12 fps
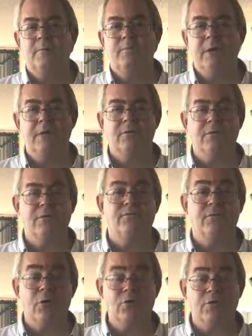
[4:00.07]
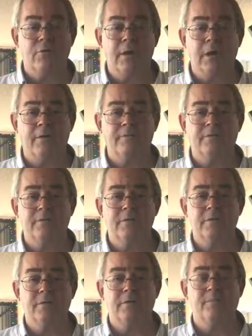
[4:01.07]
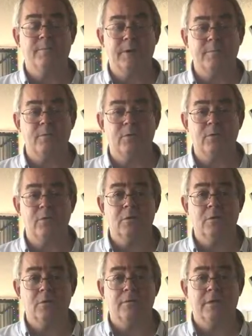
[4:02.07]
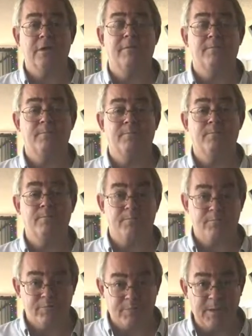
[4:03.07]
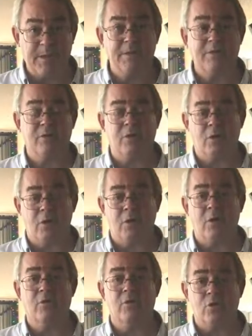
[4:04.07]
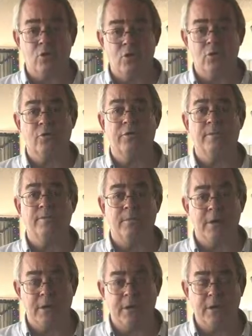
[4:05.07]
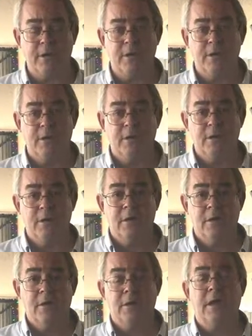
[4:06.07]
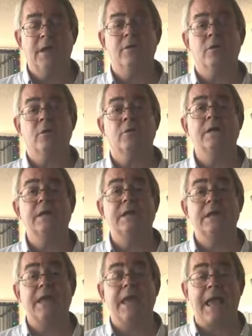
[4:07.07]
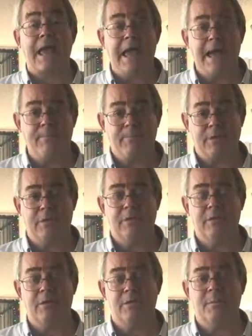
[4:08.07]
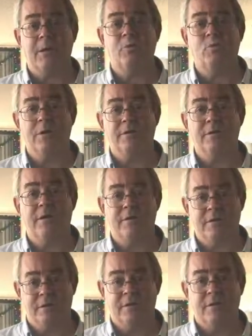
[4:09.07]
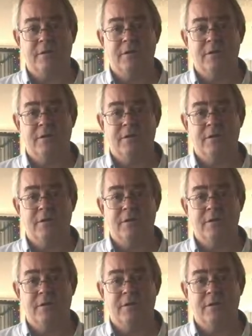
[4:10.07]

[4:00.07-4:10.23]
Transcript: better than photographs of people that have spent their hard-earned money and are happy about what they did.